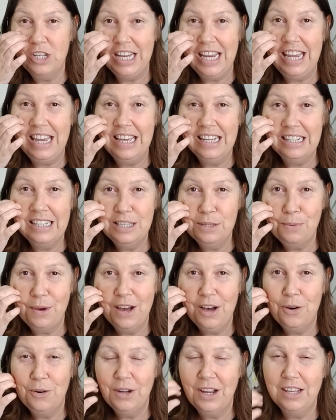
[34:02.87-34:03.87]
to heal as
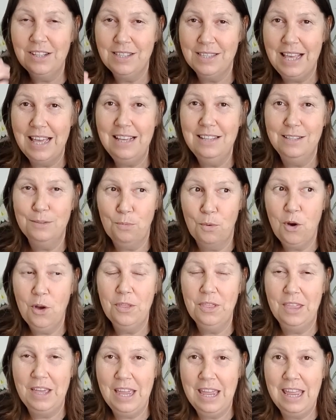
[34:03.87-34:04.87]
well, because that's
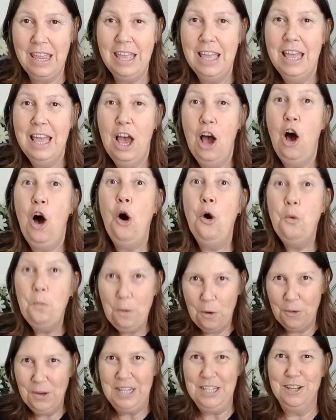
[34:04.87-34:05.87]
what the whole
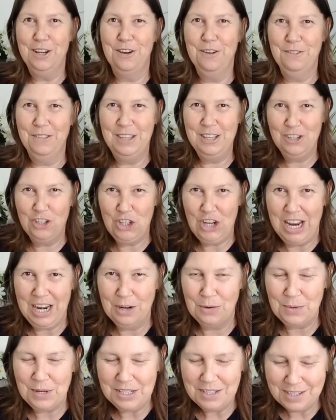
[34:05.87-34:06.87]
point of this
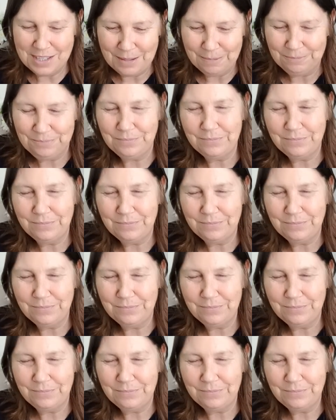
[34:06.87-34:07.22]
channel is.